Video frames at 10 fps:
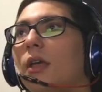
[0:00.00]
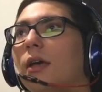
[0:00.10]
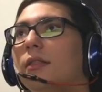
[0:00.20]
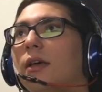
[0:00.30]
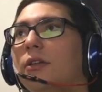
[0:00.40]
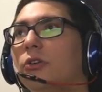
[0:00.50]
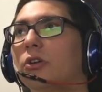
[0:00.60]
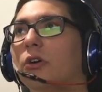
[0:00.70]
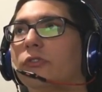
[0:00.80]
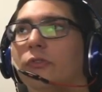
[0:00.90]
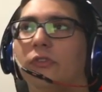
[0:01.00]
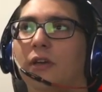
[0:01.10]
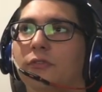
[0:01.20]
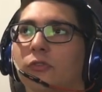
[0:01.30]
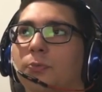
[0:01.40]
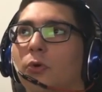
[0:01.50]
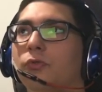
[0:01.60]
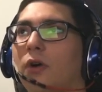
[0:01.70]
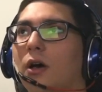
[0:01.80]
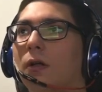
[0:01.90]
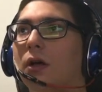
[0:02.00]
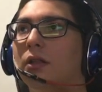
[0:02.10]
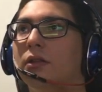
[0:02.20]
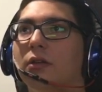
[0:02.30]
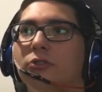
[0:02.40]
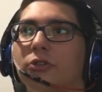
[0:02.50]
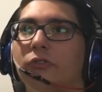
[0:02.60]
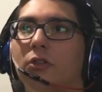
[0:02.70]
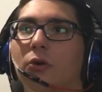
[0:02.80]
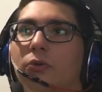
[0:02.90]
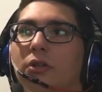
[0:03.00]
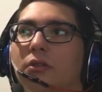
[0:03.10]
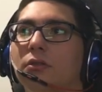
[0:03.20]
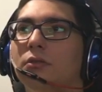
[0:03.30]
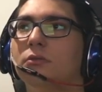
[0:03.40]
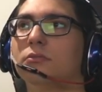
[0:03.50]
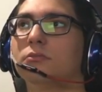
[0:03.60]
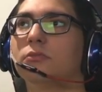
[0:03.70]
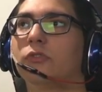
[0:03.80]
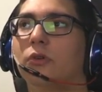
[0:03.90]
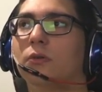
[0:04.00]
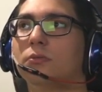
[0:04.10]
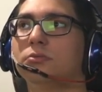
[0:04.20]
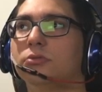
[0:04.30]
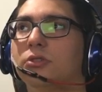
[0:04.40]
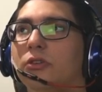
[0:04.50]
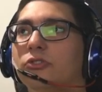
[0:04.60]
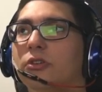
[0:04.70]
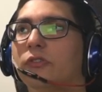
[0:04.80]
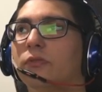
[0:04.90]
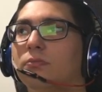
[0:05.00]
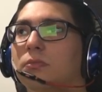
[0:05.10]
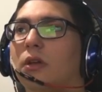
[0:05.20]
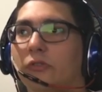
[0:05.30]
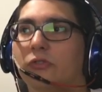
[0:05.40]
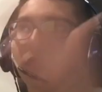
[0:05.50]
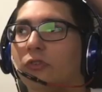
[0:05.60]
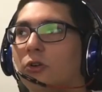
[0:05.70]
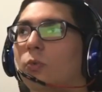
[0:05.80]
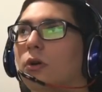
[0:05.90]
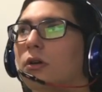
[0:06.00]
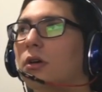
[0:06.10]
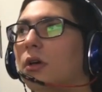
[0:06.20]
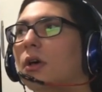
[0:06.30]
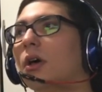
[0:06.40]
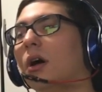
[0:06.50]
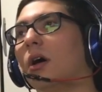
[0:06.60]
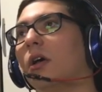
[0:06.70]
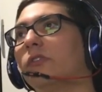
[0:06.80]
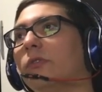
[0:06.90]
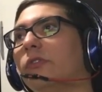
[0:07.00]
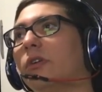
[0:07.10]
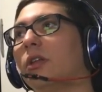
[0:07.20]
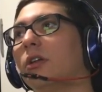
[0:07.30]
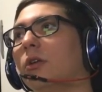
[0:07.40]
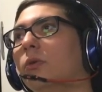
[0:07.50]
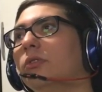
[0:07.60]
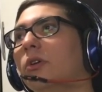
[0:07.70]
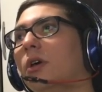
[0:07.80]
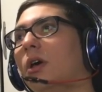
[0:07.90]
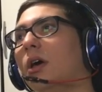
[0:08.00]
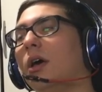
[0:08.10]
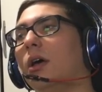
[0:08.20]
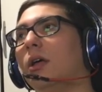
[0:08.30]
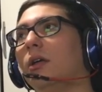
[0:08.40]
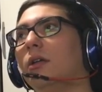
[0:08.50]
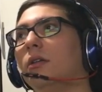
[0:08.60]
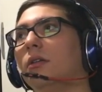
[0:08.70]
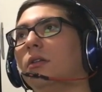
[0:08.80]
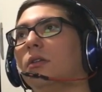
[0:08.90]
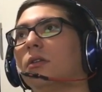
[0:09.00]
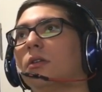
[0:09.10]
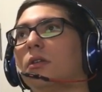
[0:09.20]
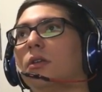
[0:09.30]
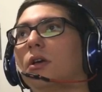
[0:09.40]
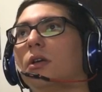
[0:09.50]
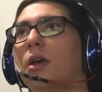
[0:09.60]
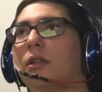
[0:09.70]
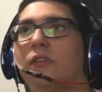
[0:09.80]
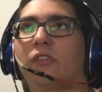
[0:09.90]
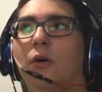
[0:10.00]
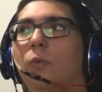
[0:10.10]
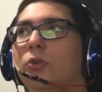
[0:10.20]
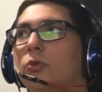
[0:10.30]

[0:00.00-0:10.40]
and then you can also save this profile and then just load it so you can just that's just gonna work uh, as soon as you click load and yeah, yeah that's how